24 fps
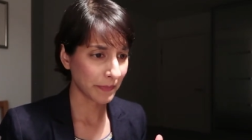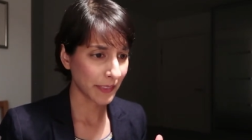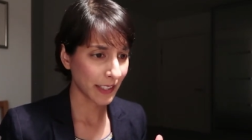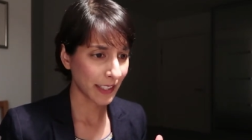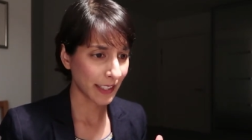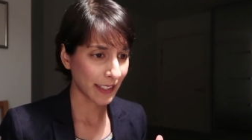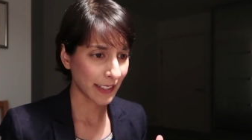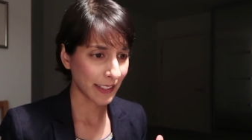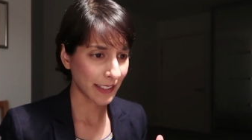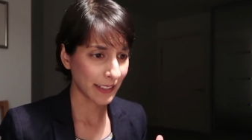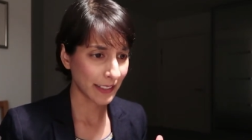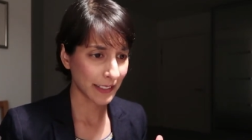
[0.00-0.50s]

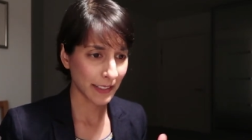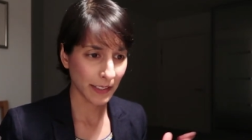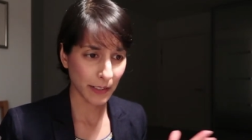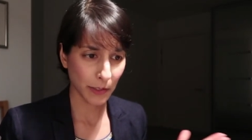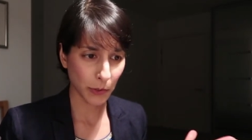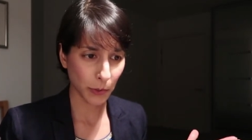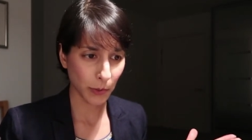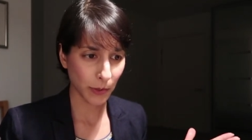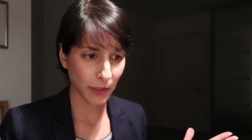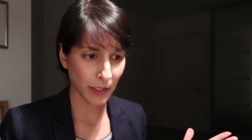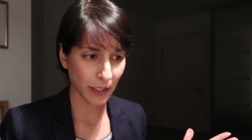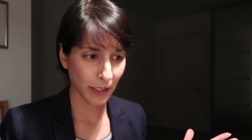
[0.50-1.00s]
and this
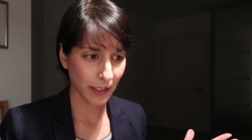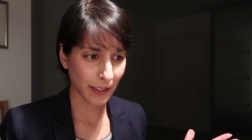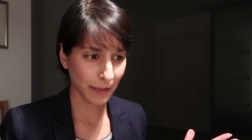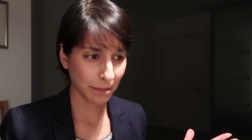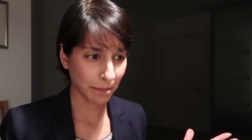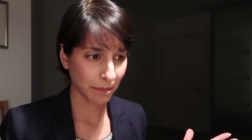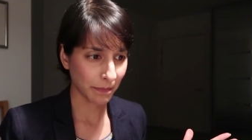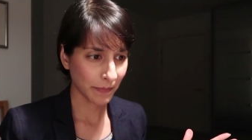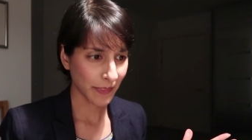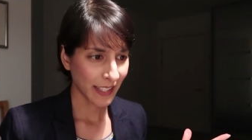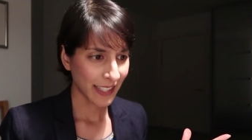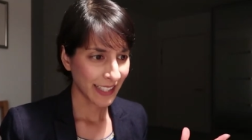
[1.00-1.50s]
is your sign.
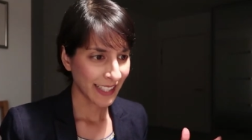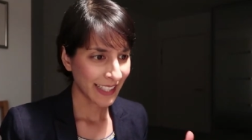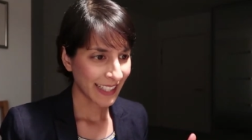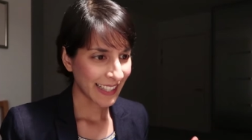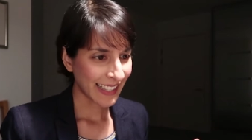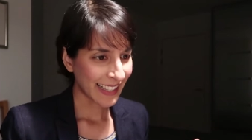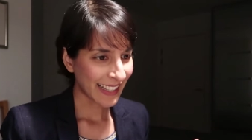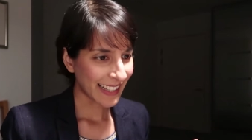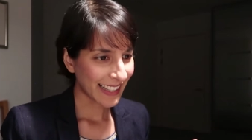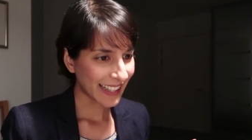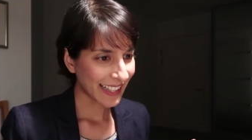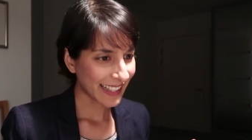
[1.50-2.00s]

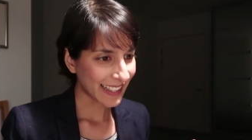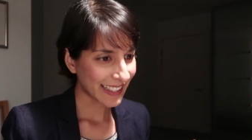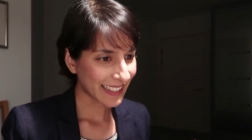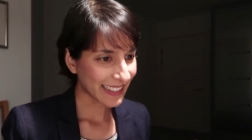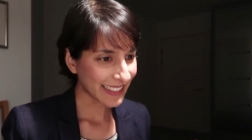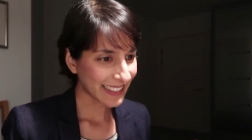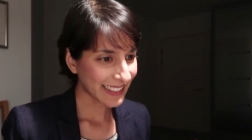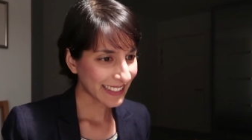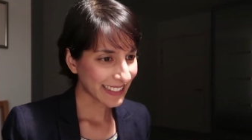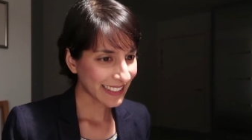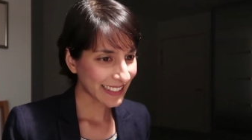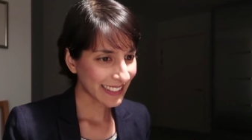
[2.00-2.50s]

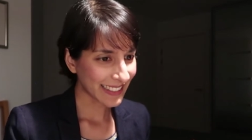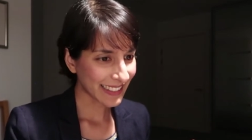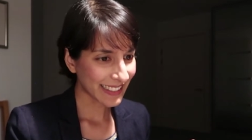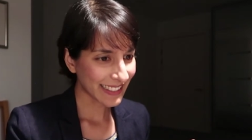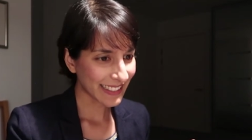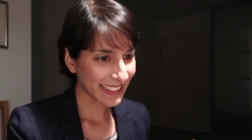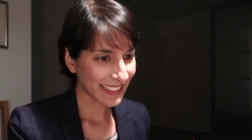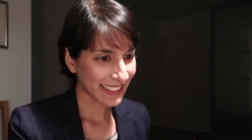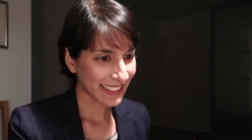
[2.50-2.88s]
Uh,